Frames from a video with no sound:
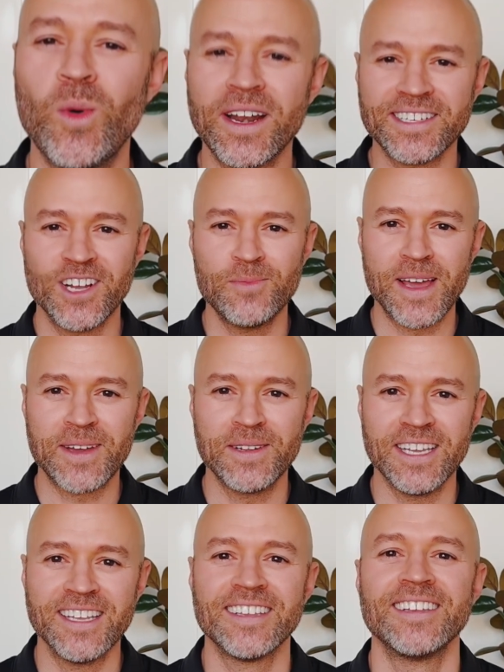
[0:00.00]
What is home
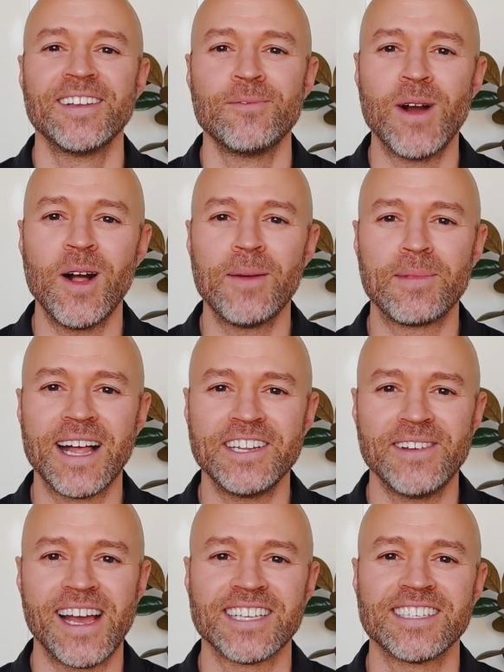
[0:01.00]
equity? Well, I'm glad
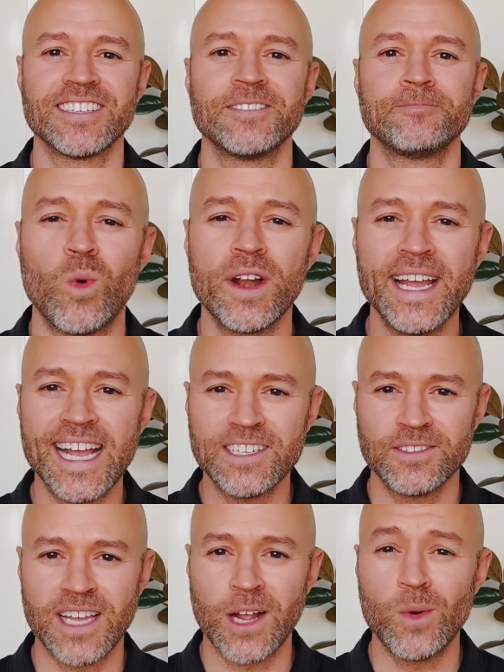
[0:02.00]
you asked. We're going to
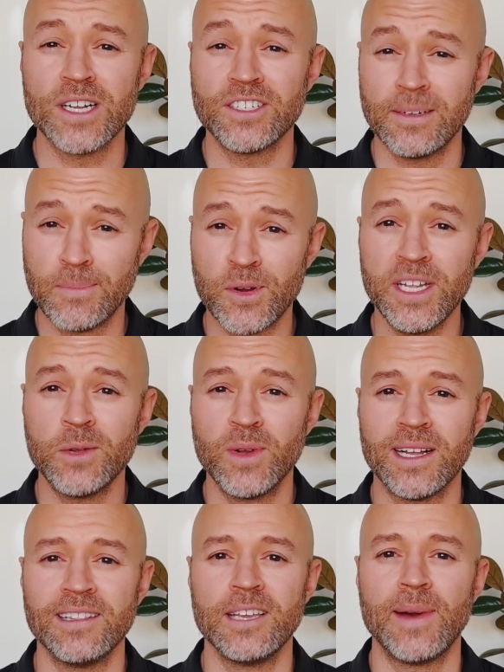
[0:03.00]
answer that question pretty
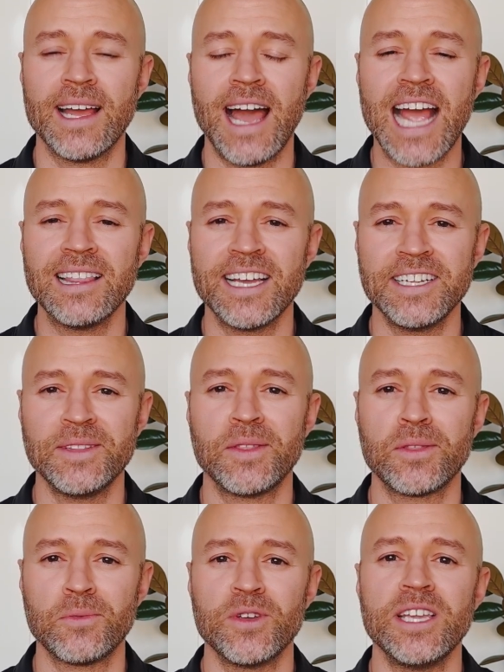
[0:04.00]
quickly by highlighting
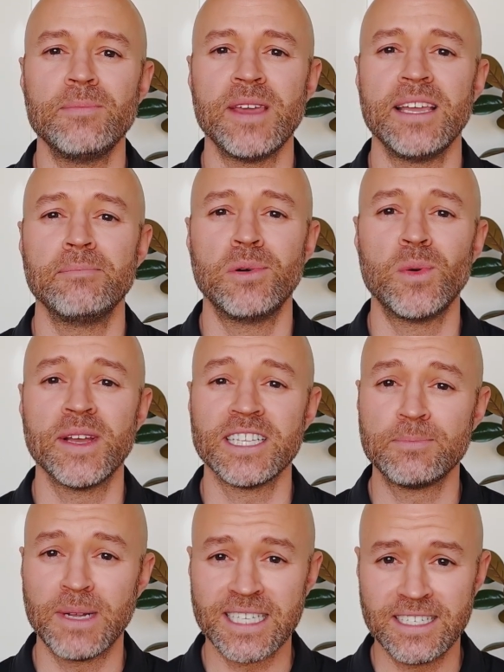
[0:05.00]
three main
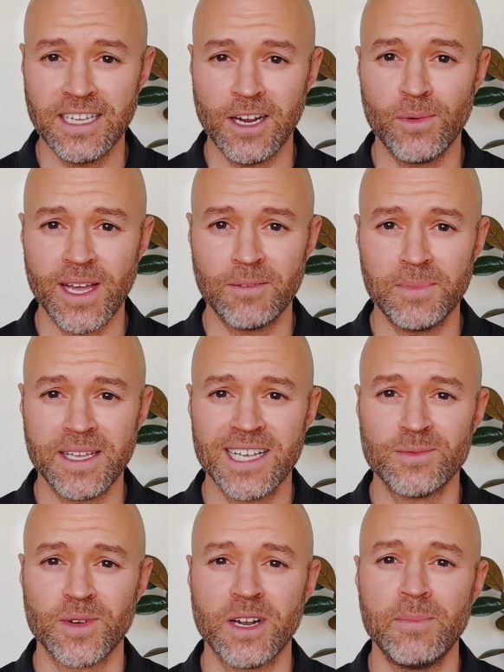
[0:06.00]
points, but stick around
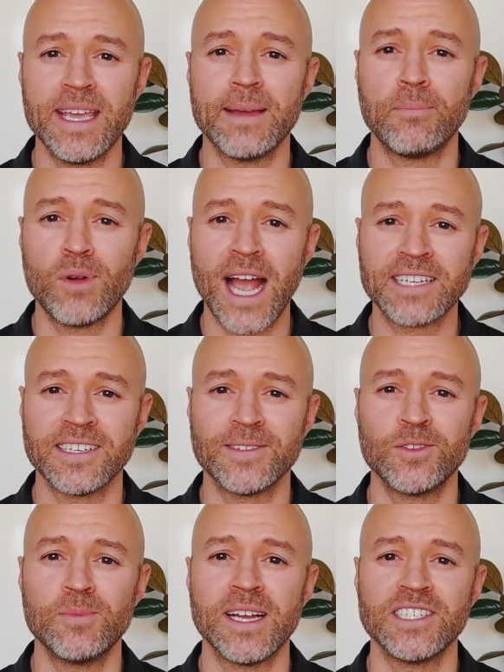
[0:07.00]
because we're going to make it
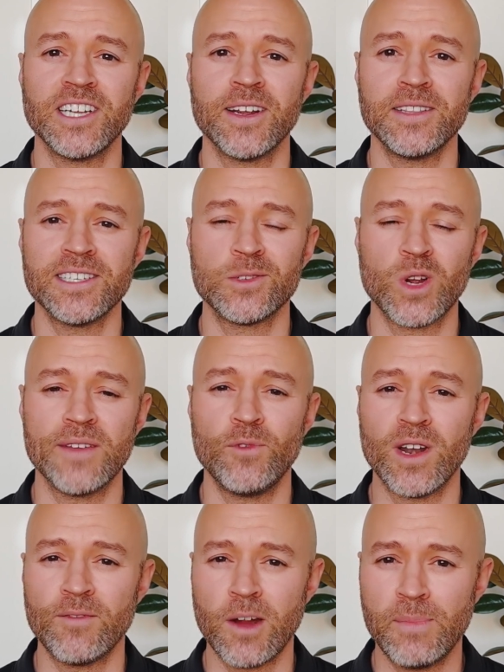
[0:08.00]
practical by sharing the story of
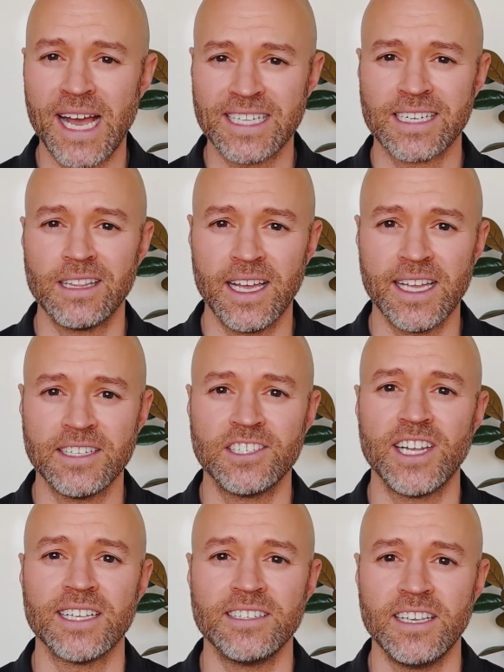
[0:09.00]
one of our past clients,
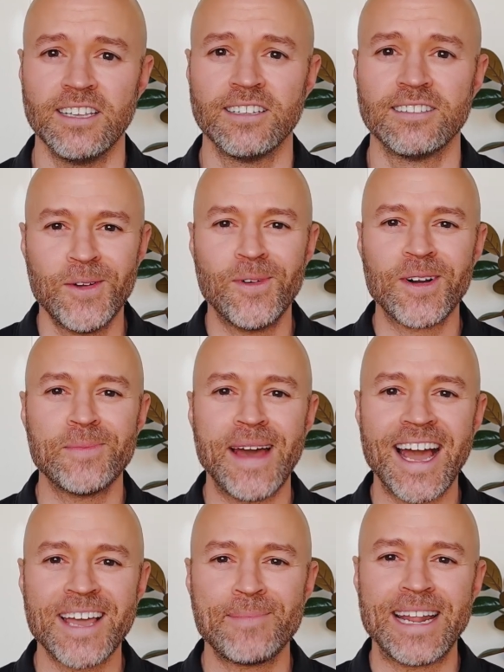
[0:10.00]
Jesse. Welcome
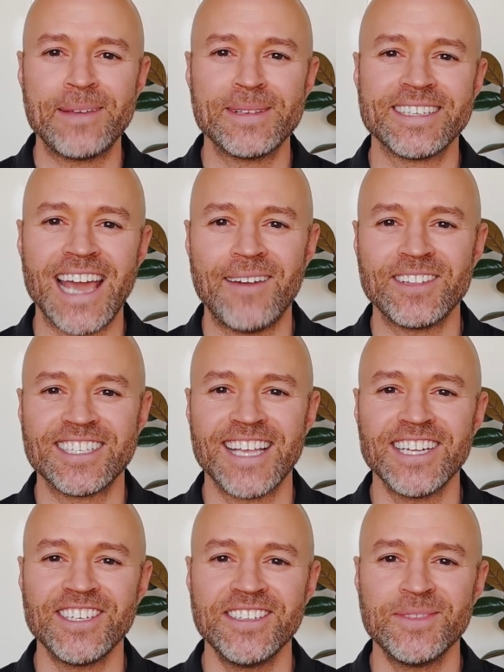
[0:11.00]
back. My name is Gavin
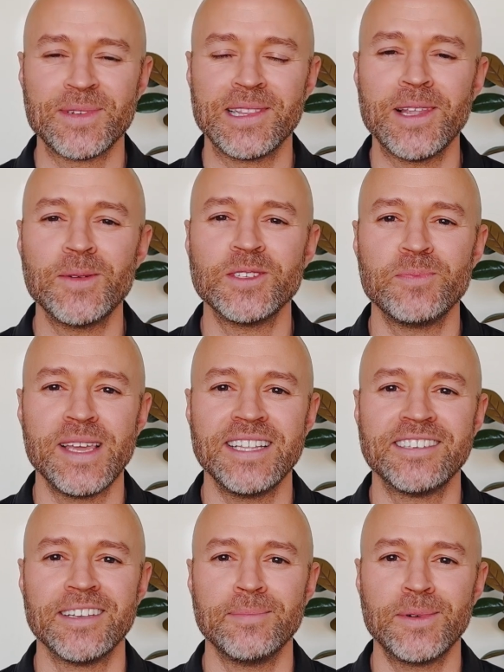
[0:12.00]
Sessions with Loans Made
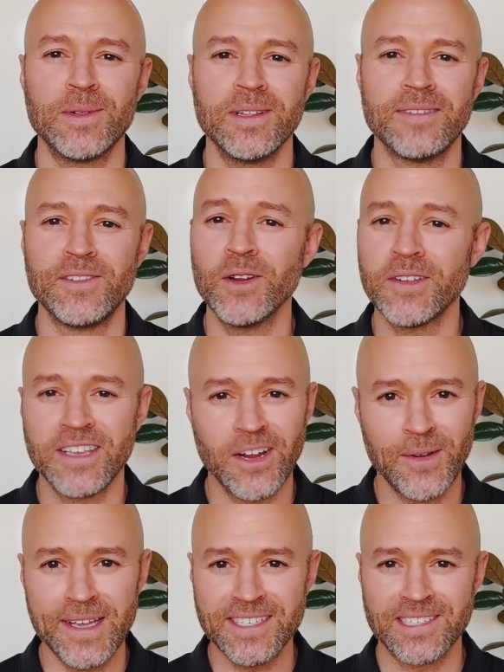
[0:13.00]
Simple. If you're
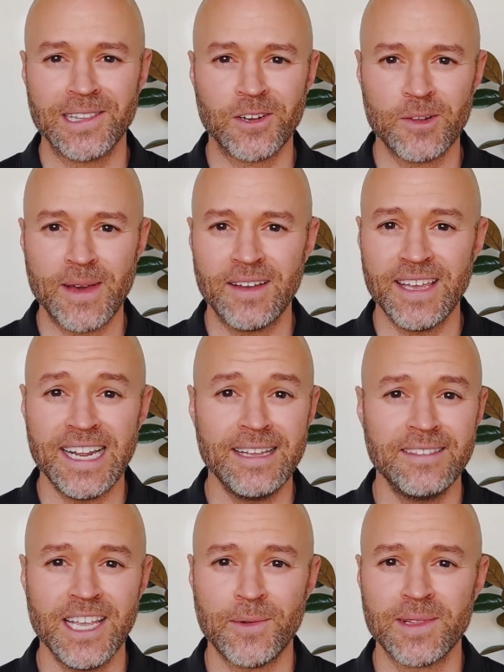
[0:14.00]
curious to learn about
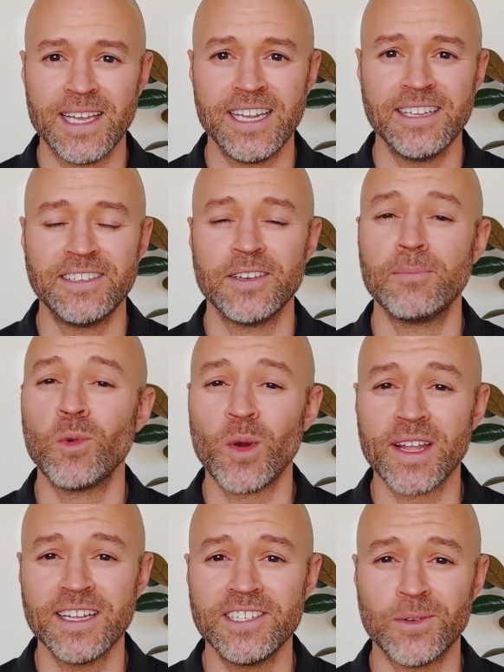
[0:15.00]
anything related to
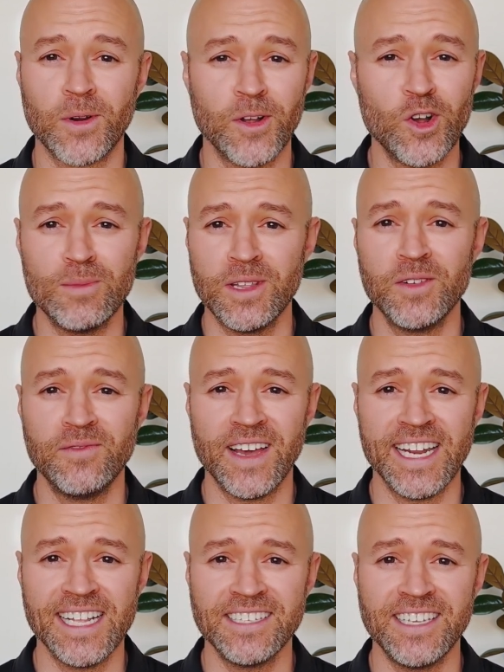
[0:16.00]
mortgage or home loan
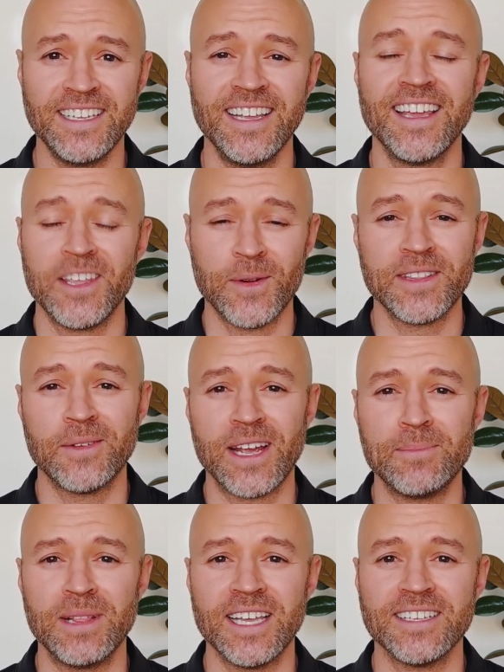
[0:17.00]
financing, you're in the
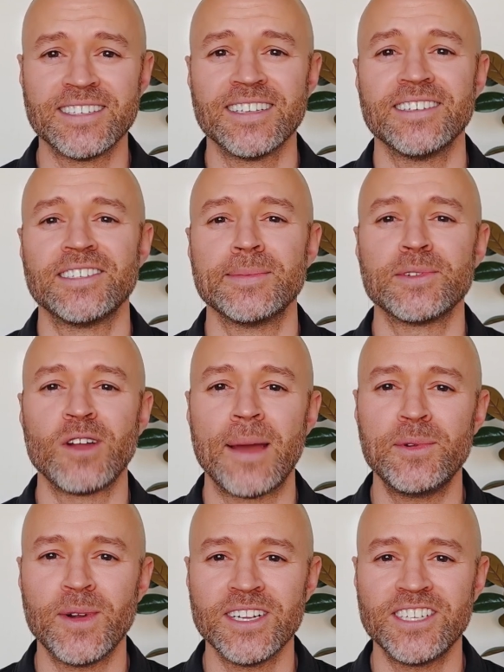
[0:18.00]
right place. Subscribe
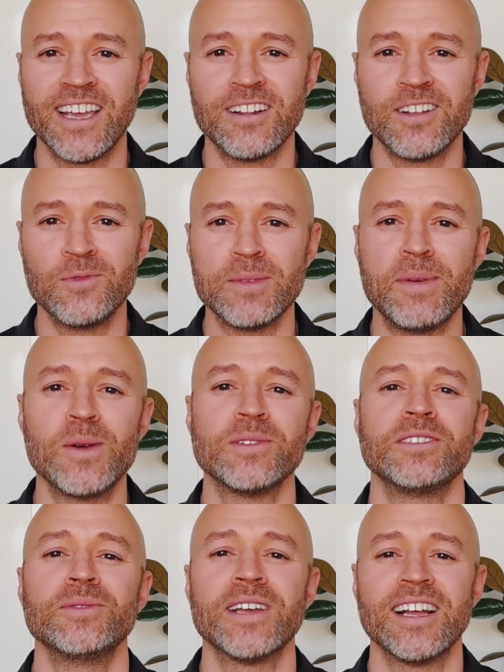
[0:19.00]
to our channel. We
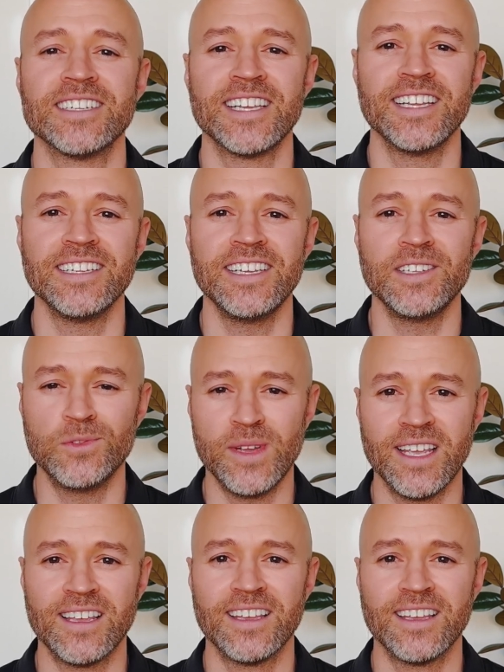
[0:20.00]
post new content each week.